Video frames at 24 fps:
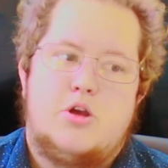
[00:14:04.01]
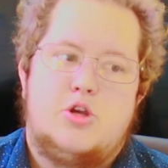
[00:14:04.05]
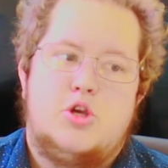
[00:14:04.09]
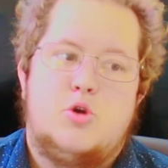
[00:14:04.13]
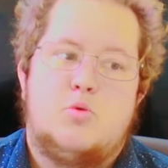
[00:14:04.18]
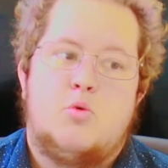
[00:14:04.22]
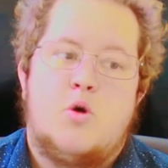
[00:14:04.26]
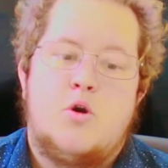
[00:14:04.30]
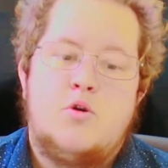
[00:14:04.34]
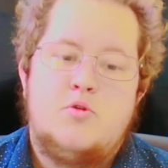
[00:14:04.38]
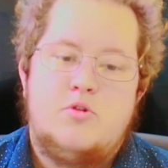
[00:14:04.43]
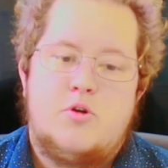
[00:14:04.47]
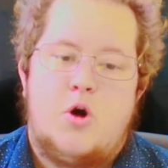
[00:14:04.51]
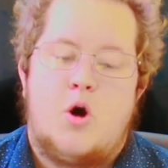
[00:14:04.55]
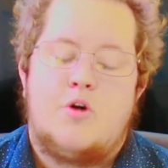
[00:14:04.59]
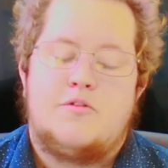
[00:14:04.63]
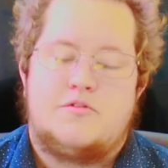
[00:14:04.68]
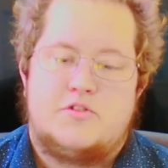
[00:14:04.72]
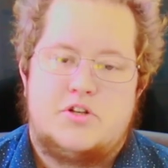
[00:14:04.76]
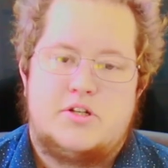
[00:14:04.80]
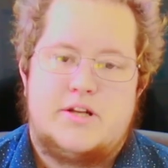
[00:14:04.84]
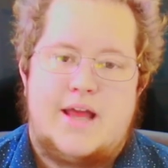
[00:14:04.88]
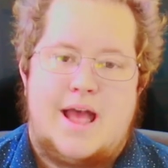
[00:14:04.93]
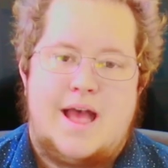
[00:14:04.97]
You won't
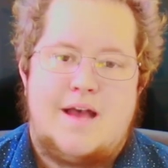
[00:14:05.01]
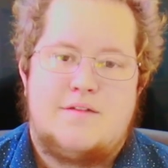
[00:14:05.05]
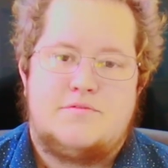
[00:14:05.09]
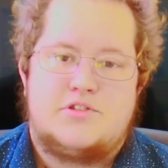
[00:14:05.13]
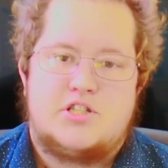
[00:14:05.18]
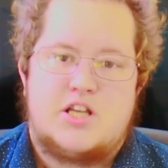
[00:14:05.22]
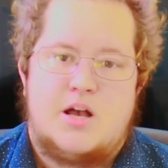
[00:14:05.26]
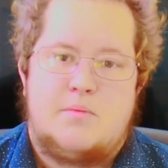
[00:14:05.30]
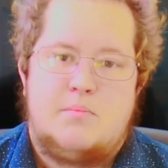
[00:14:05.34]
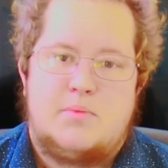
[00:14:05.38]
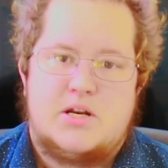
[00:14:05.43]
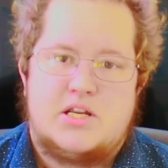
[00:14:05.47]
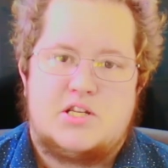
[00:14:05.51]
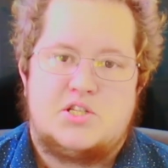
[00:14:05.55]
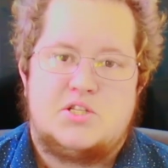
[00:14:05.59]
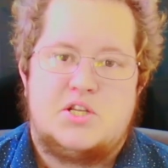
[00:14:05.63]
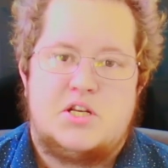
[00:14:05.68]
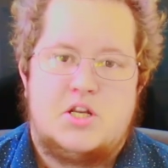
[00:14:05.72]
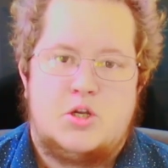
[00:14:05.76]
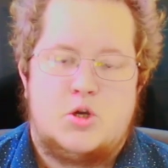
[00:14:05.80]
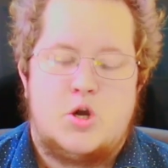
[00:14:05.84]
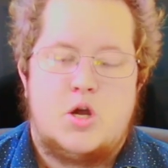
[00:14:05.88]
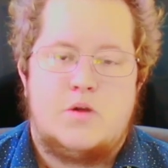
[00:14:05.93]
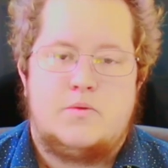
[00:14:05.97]
often have somebody
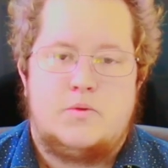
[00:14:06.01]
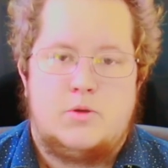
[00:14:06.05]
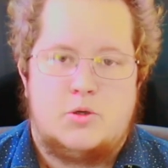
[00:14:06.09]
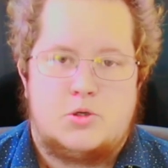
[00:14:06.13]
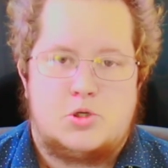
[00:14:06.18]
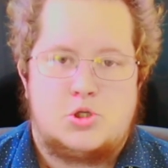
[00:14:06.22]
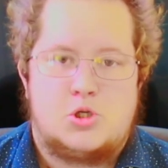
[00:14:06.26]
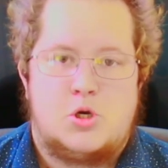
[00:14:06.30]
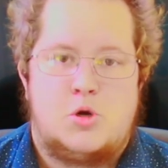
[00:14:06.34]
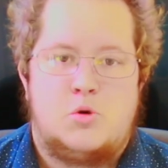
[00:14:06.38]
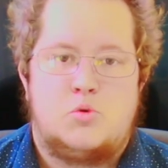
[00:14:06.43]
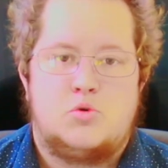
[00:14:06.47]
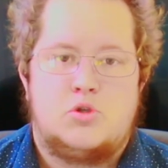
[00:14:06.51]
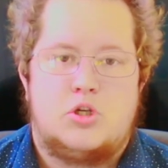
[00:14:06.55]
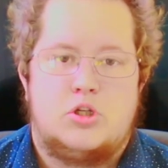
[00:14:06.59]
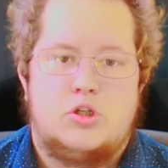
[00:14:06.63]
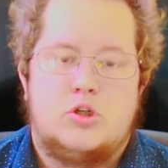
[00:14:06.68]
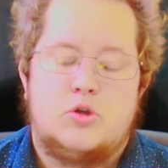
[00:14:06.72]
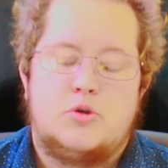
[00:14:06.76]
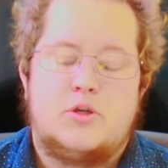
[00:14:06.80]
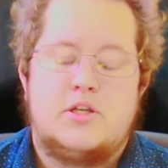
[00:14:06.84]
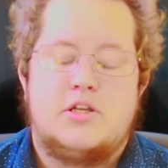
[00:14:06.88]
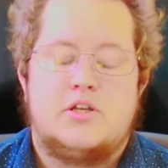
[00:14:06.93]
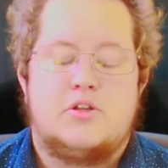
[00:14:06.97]
sitting over your shoulder
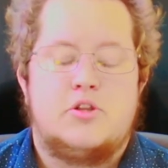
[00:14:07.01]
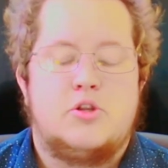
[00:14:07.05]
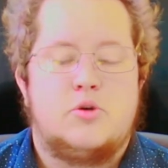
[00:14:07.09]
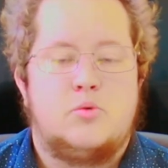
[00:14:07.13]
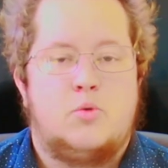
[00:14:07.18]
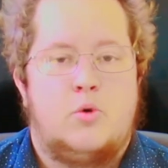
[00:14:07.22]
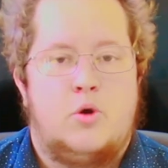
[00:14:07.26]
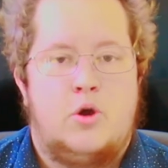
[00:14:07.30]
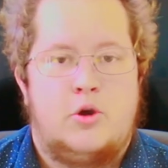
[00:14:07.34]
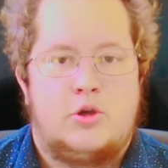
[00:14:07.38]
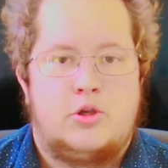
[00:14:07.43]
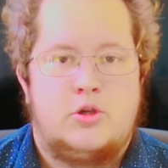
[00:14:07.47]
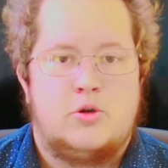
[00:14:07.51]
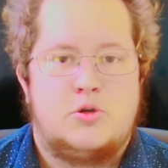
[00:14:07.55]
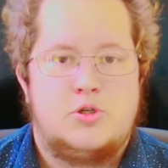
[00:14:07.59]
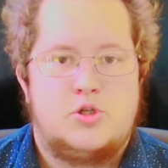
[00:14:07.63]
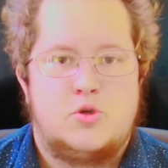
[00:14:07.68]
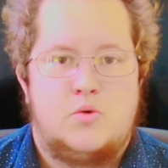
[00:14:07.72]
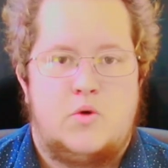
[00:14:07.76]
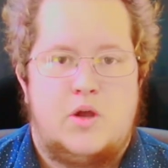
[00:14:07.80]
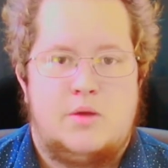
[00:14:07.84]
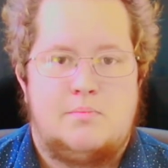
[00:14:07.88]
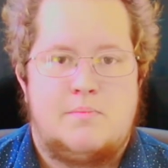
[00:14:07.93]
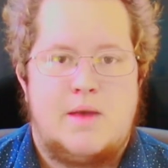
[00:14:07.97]
looking at the work you're
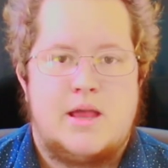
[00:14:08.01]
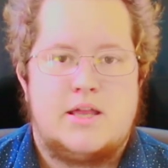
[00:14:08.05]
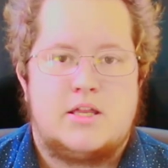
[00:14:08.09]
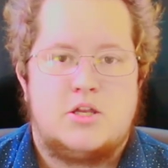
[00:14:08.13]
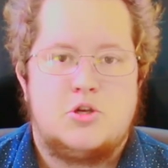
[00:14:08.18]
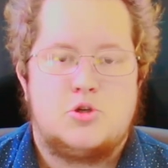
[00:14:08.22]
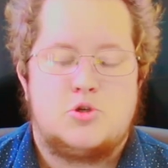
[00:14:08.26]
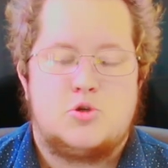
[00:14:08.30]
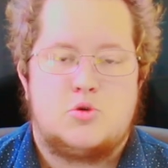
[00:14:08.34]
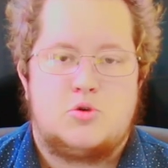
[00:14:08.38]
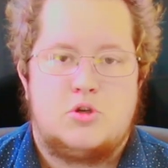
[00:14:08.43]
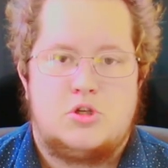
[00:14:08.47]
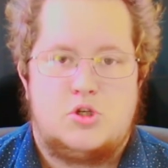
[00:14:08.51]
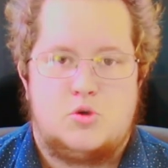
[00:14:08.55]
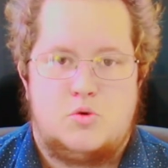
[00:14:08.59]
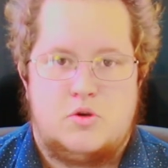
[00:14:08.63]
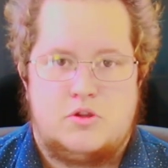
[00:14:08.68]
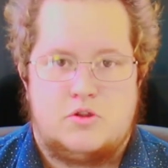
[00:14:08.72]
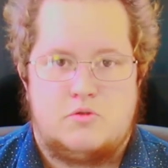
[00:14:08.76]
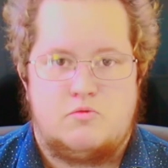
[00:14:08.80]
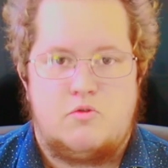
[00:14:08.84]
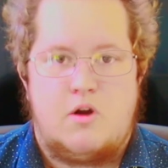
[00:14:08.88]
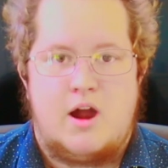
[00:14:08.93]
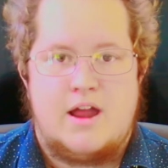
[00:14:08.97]
doing, making sure you're
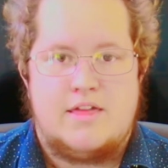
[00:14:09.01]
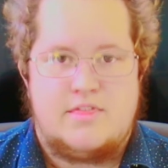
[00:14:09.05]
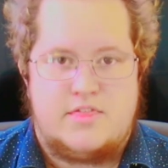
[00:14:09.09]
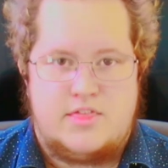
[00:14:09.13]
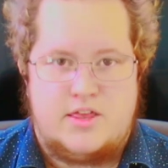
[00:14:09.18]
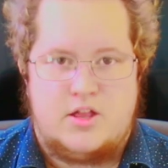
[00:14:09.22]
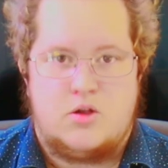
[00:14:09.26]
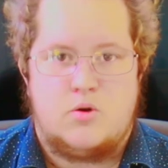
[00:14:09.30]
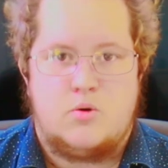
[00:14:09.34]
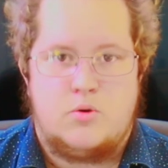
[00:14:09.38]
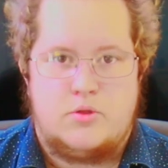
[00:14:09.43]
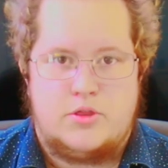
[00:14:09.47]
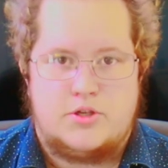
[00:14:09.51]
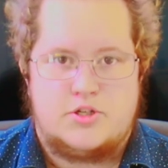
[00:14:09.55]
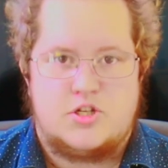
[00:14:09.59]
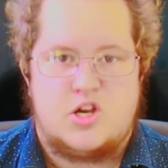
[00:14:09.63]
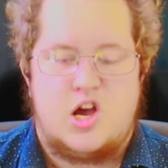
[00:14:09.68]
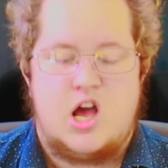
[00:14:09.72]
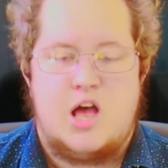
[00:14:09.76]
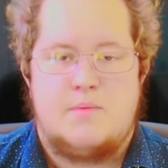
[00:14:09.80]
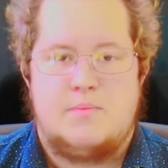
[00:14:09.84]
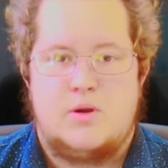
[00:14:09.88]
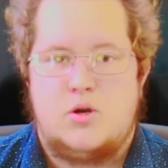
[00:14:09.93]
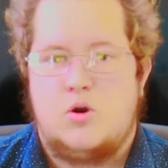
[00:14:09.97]
doing the right thing all the
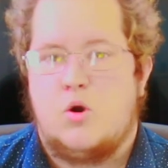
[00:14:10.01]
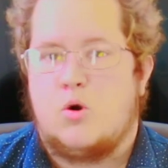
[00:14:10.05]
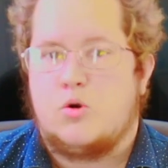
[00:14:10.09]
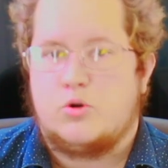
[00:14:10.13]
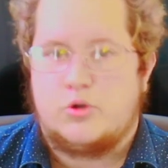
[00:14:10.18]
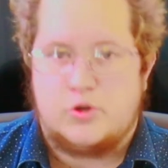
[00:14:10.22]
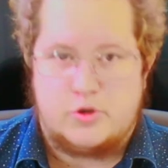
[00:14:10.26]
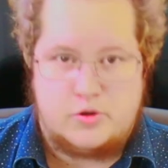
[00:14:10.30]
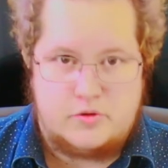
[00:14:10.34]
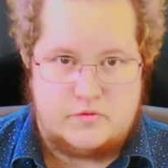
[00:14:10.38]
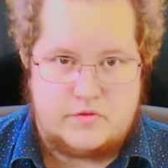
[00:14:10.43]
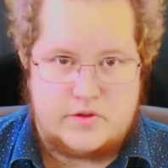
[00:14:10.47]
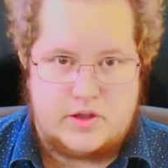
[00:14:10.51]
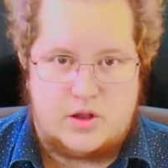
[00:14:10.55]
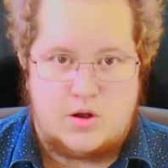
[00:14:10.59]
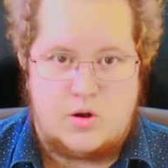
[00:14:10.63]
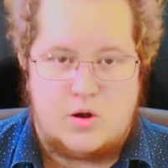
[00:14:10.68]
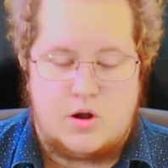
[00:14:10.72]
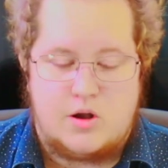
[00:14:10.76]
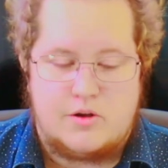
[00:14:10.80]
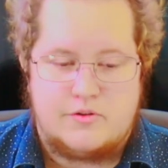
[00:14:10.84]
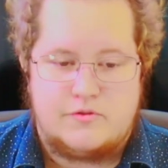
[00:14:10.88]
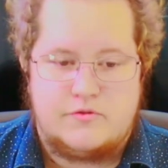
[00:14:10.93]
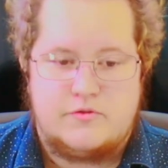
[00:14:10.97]
time and not goofing
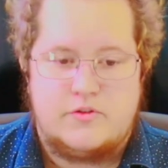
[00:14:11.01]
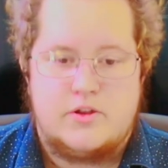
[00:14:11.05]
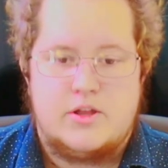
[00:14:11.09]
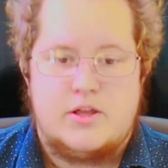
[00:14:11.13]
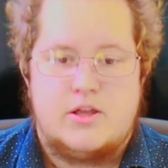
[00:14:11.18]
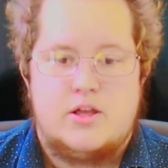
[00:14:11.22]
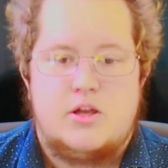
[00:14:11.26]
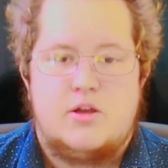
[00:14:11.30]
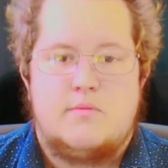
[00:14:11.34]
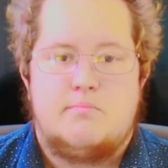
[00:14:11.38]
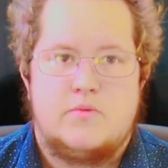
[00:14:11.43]
off.